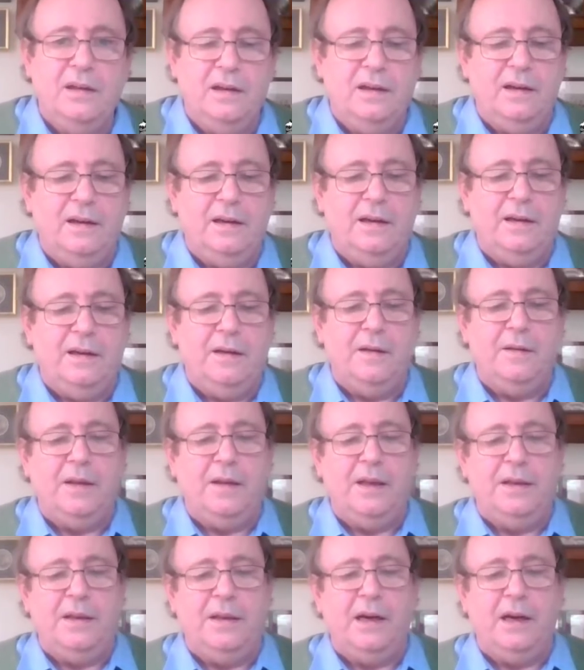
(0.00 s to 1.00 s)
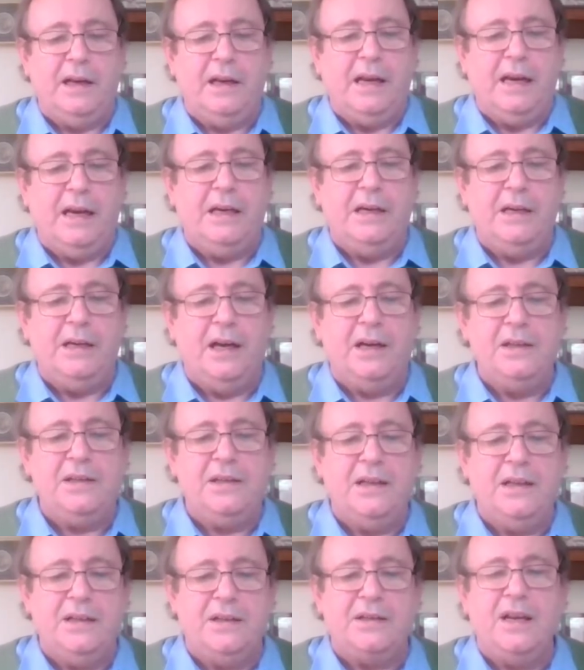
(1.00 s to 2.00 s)
in the early
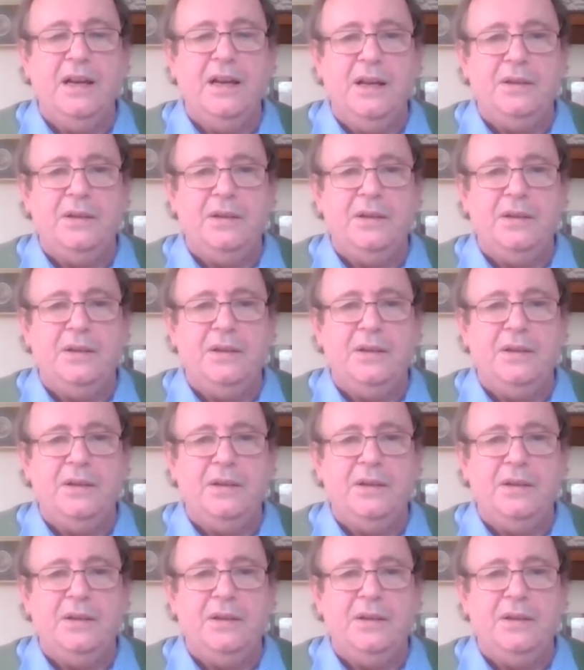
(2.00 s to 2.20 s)
1890s,